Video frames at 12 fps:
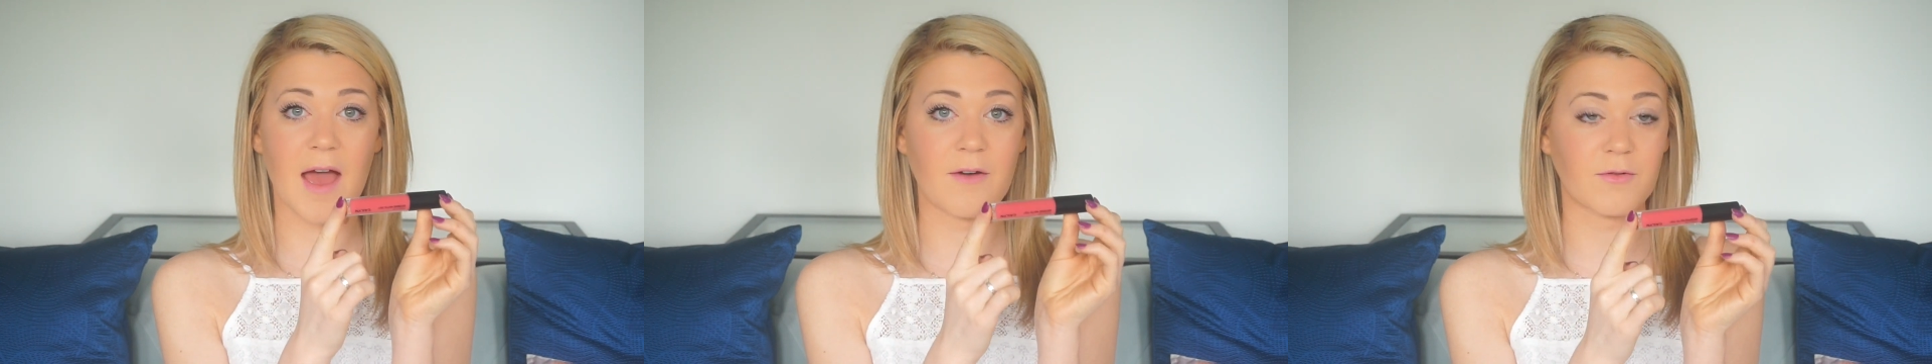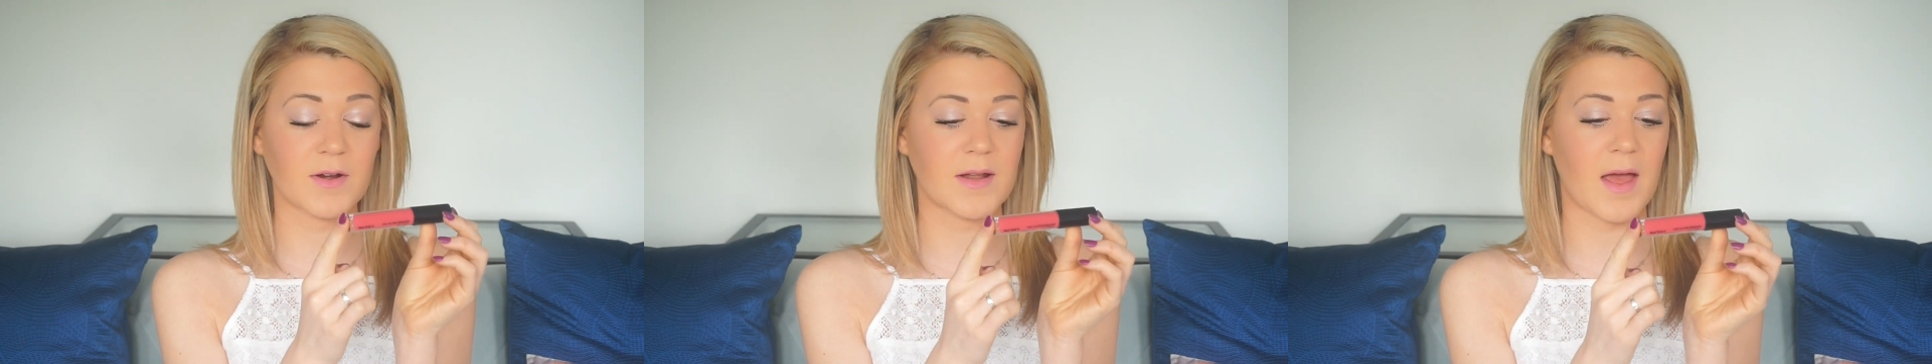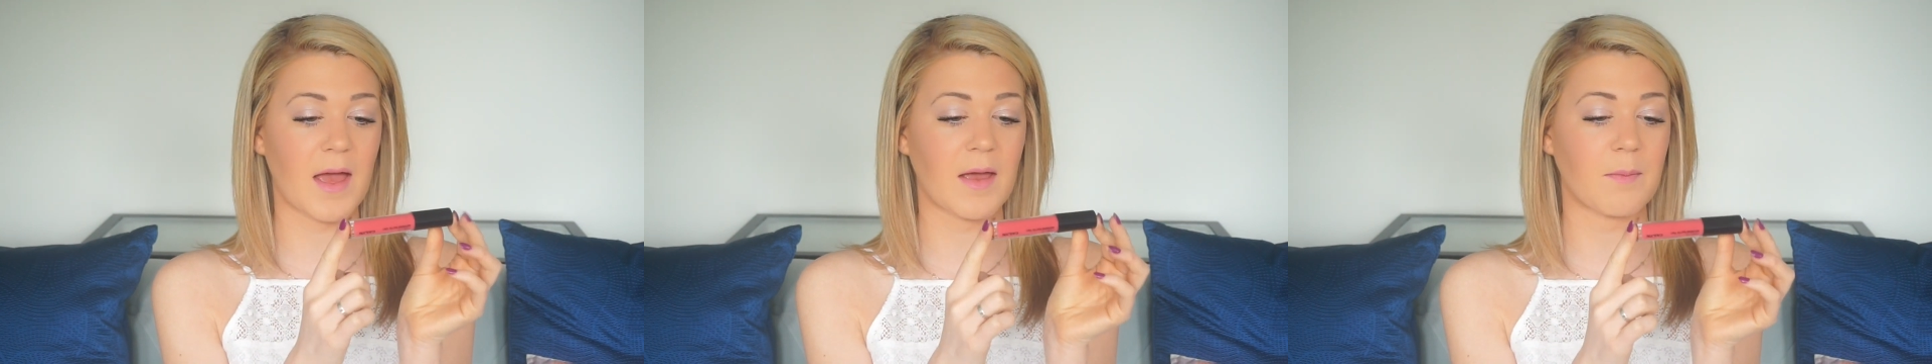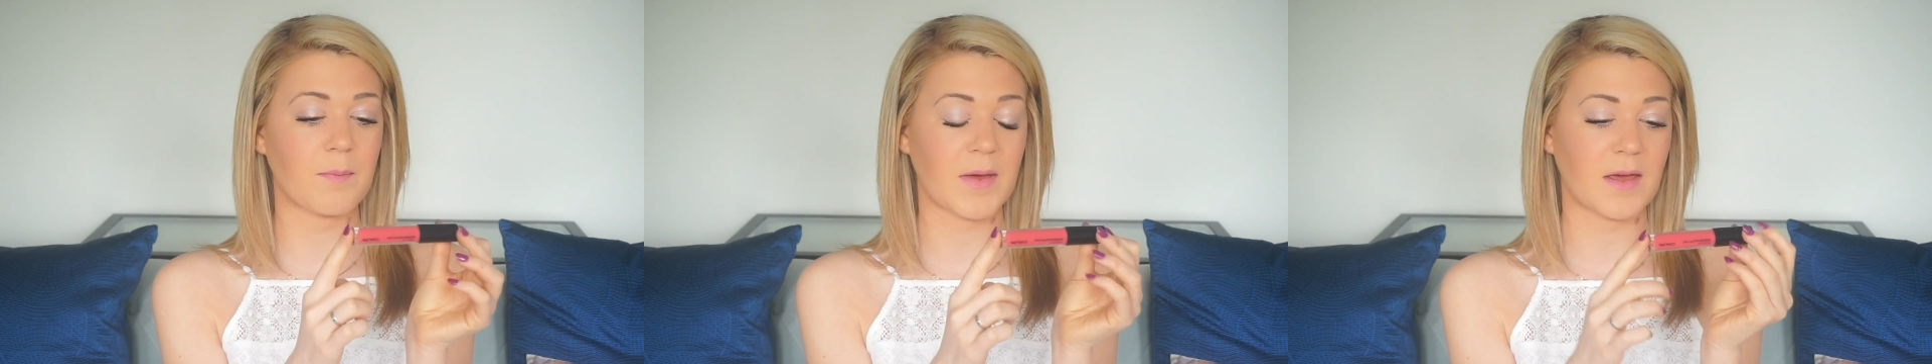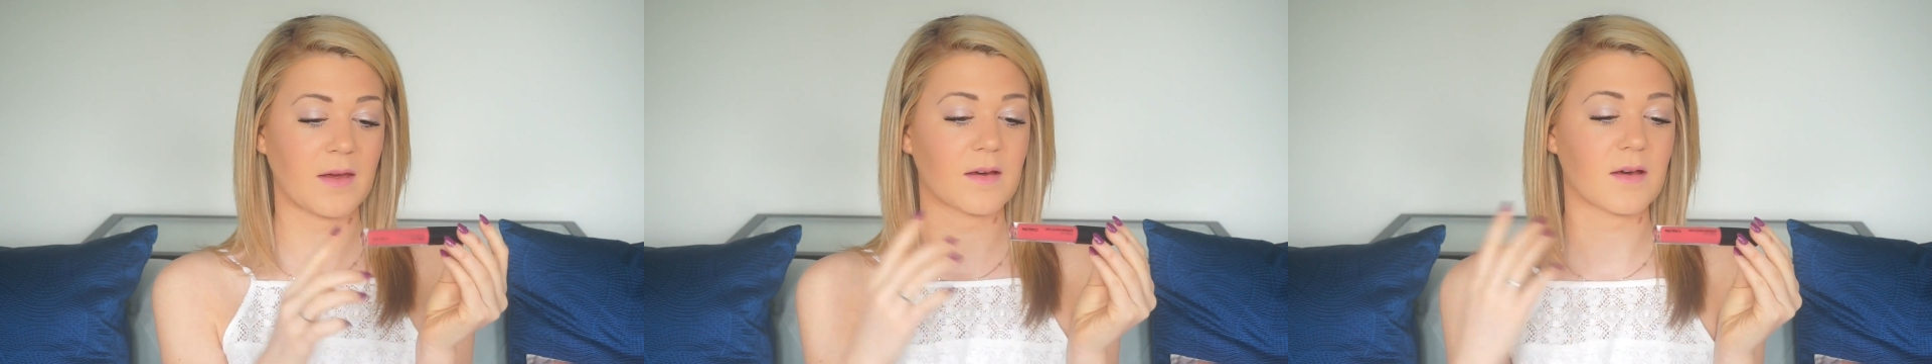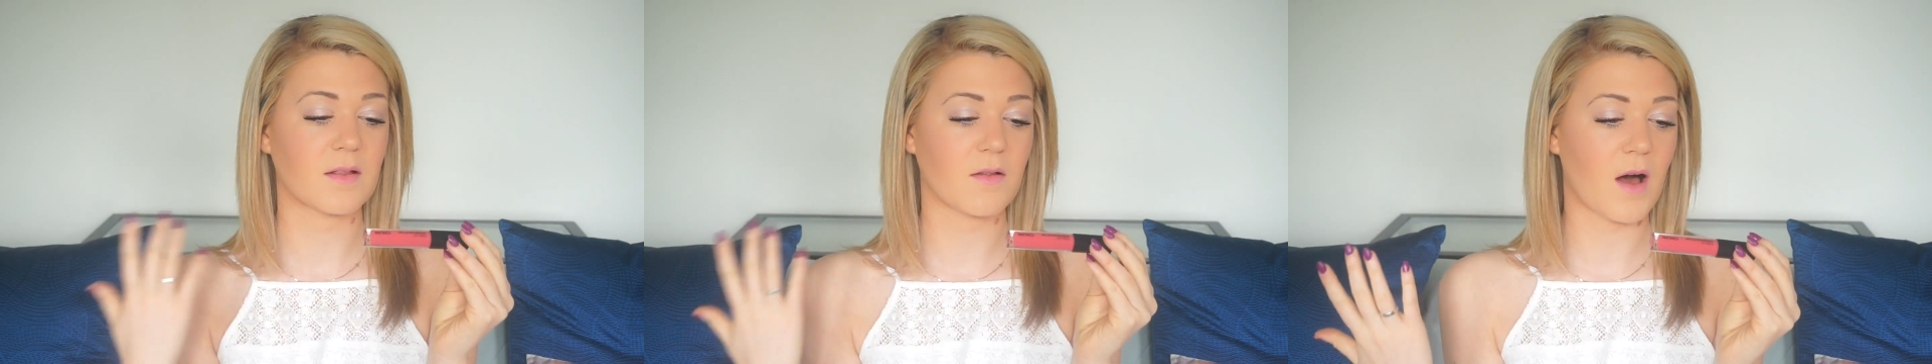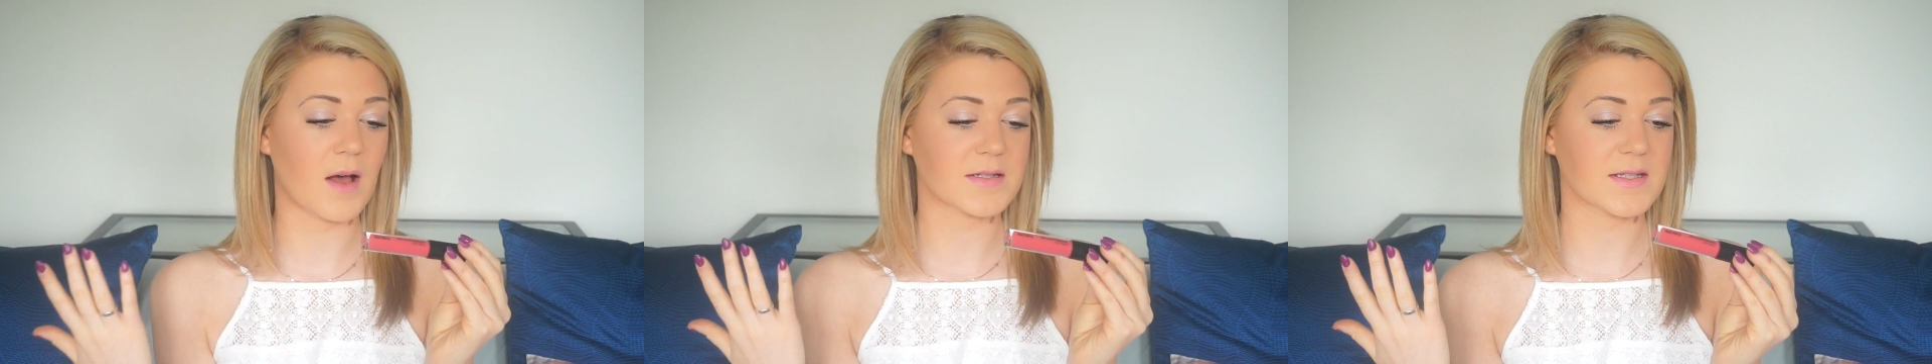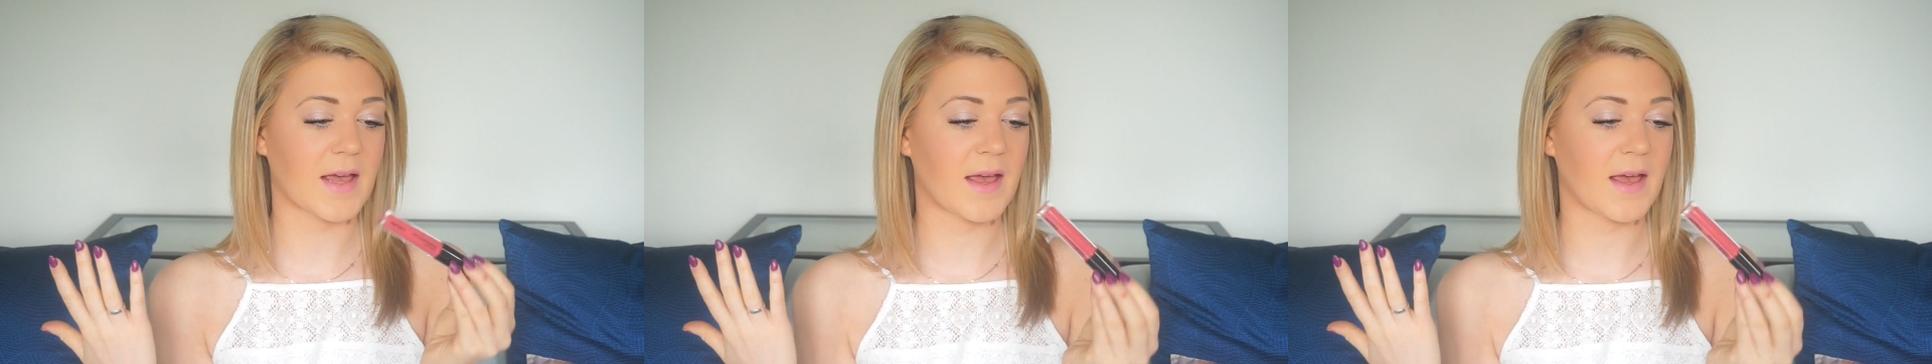everyday pink gloss,